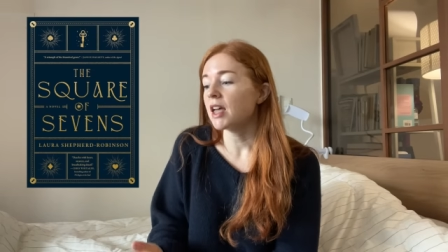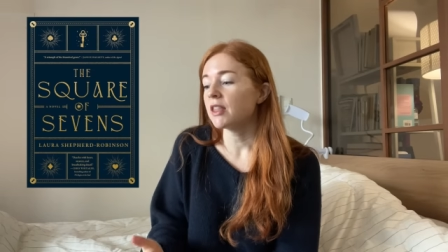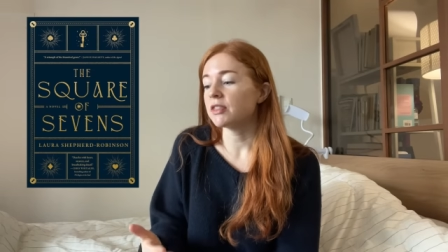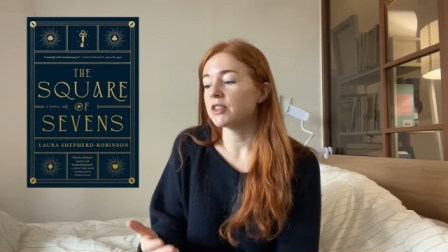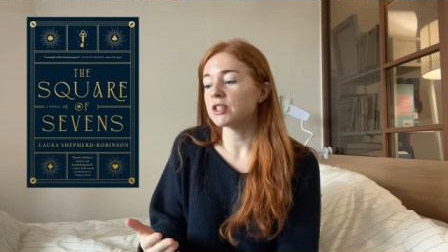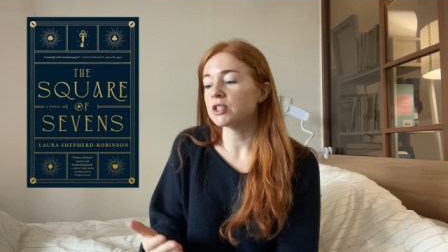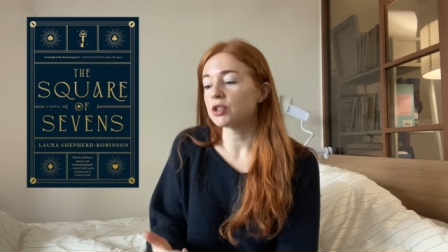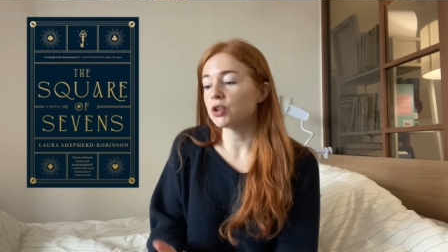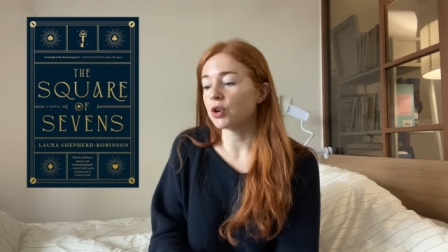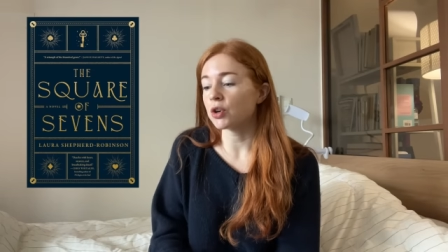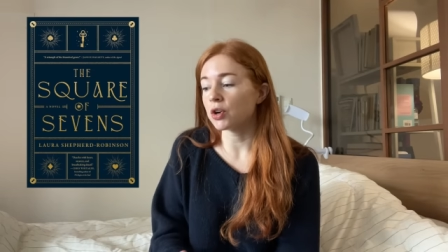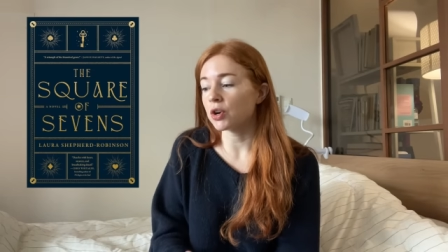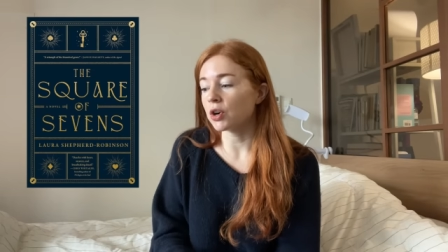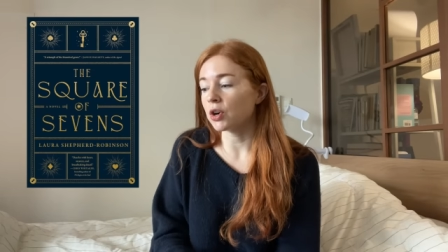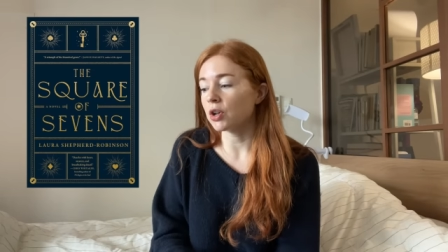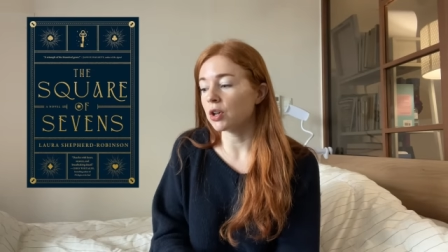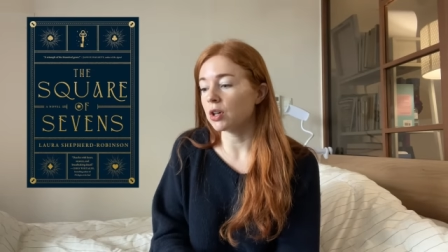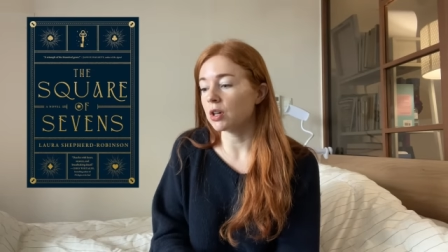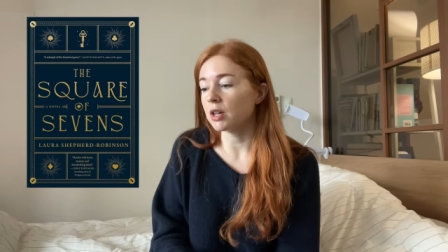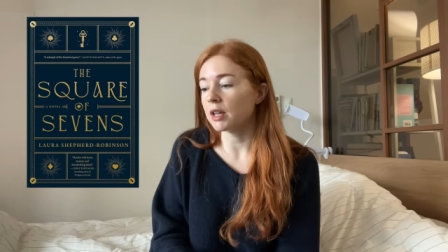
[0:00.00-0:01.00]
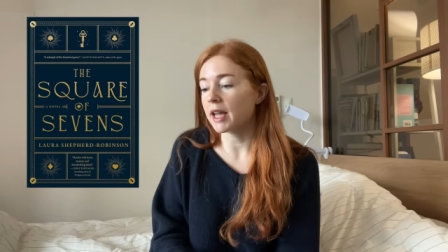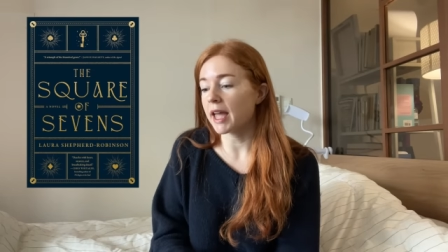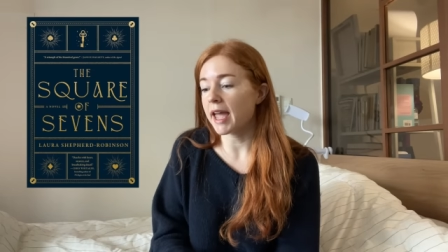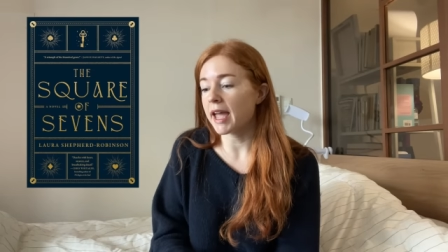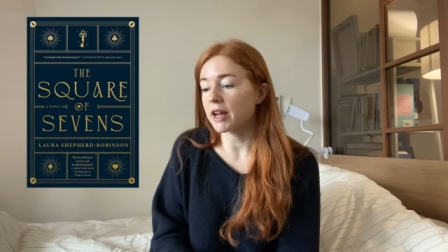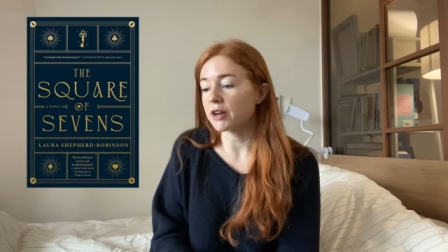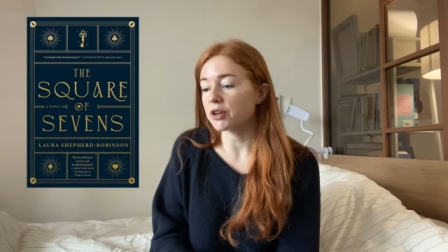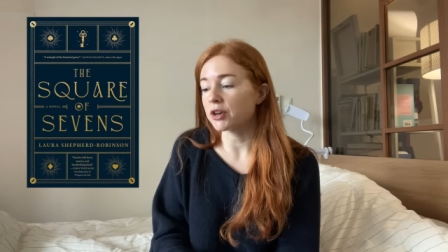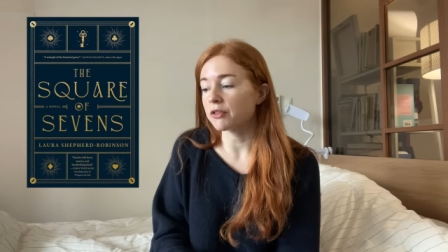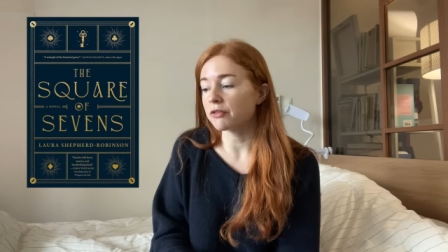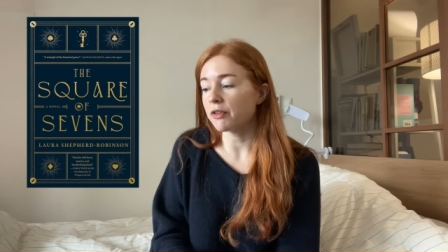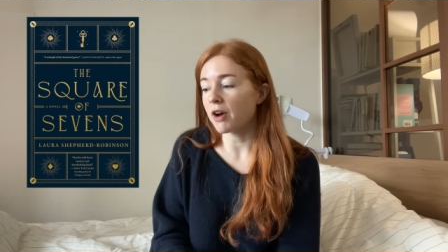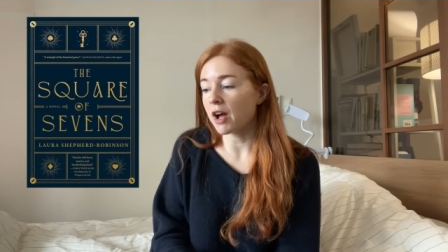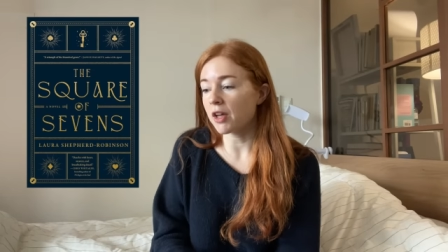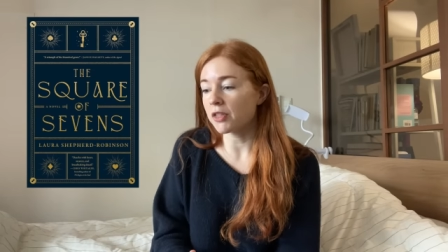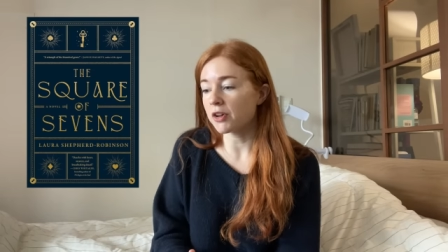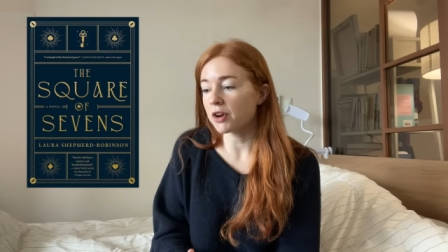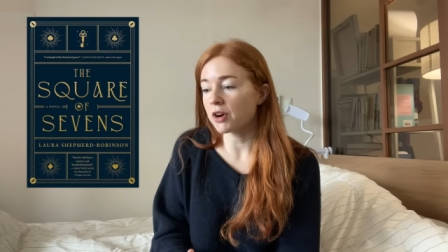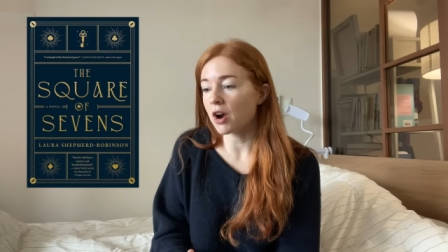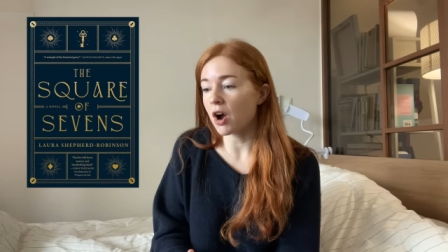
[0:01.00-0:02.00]
This girl and her
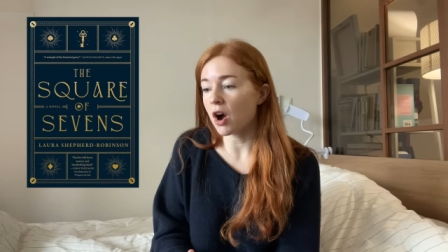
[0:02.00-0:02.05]
father